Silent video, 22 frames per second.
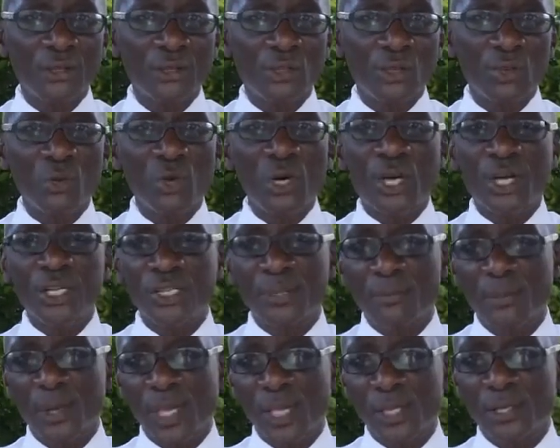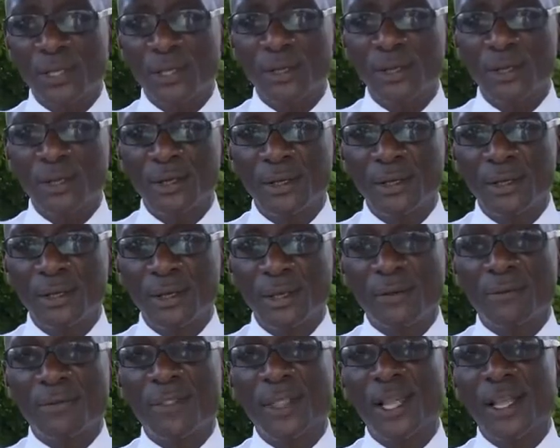to work as a maid,
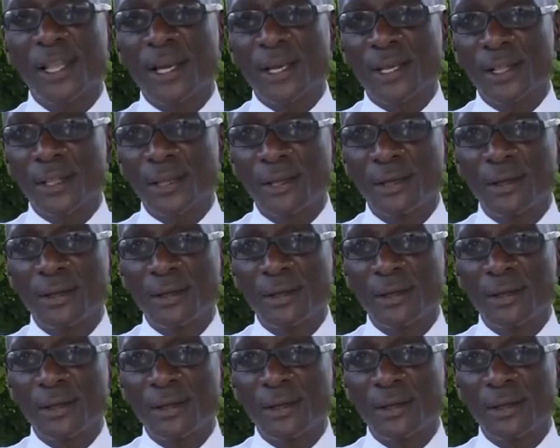if they're lucky.